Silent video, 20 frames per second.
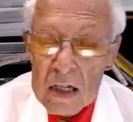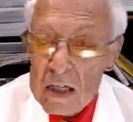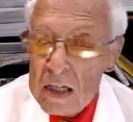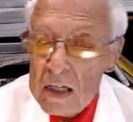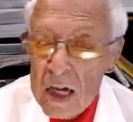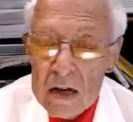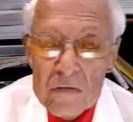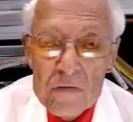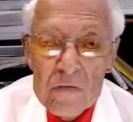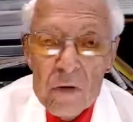
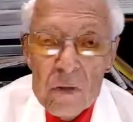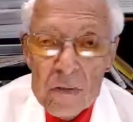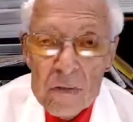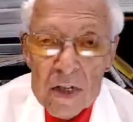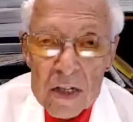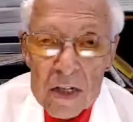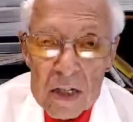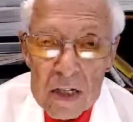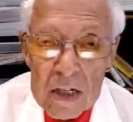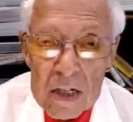Not for
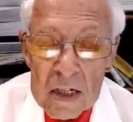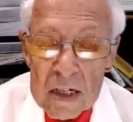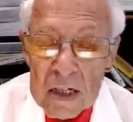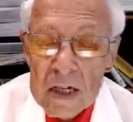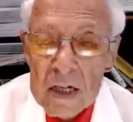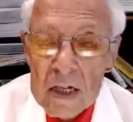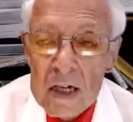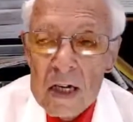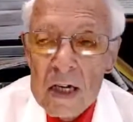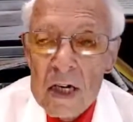me.
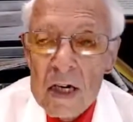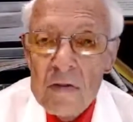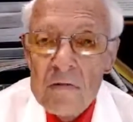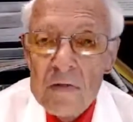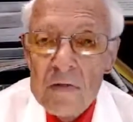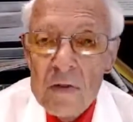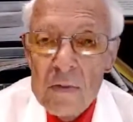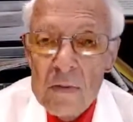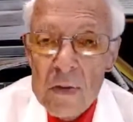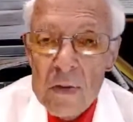
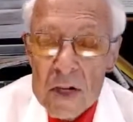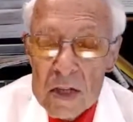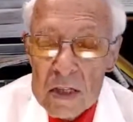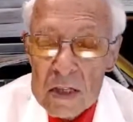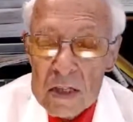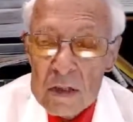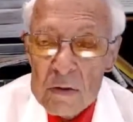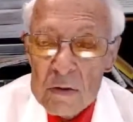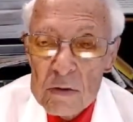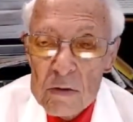For me,
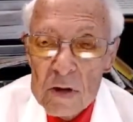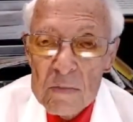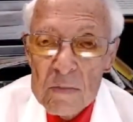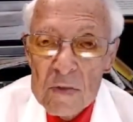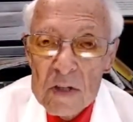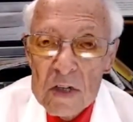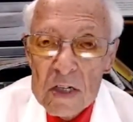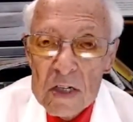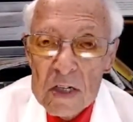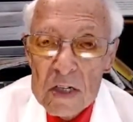the
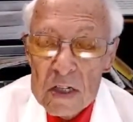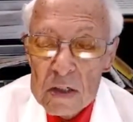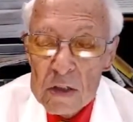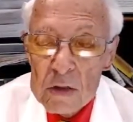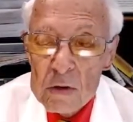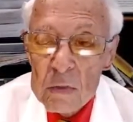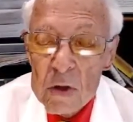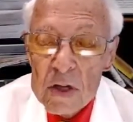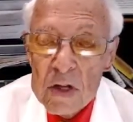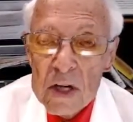treatment
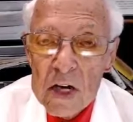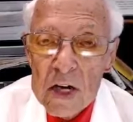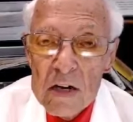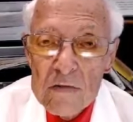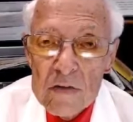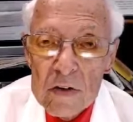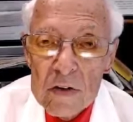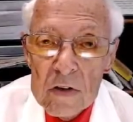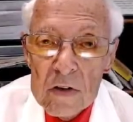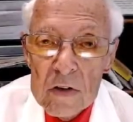is
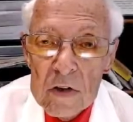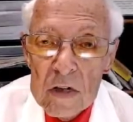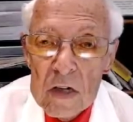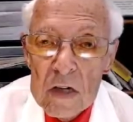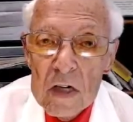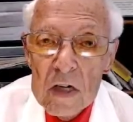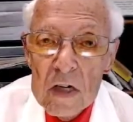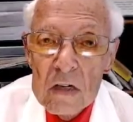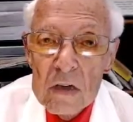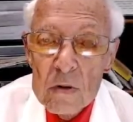whatever
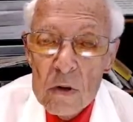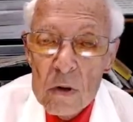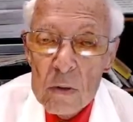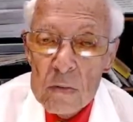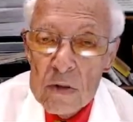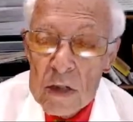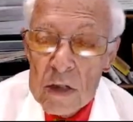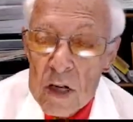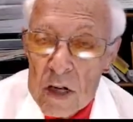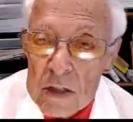
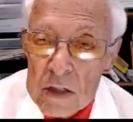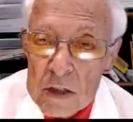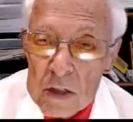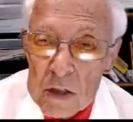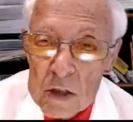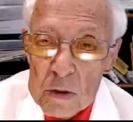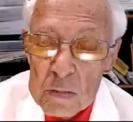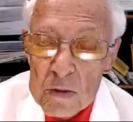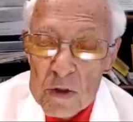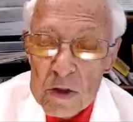
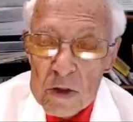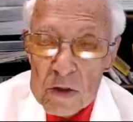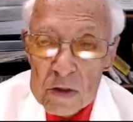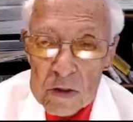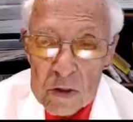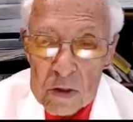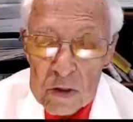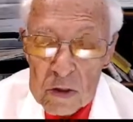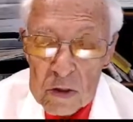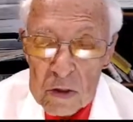normalizes blood
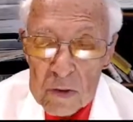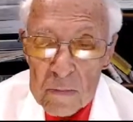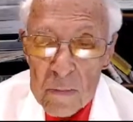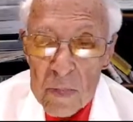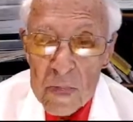sugar.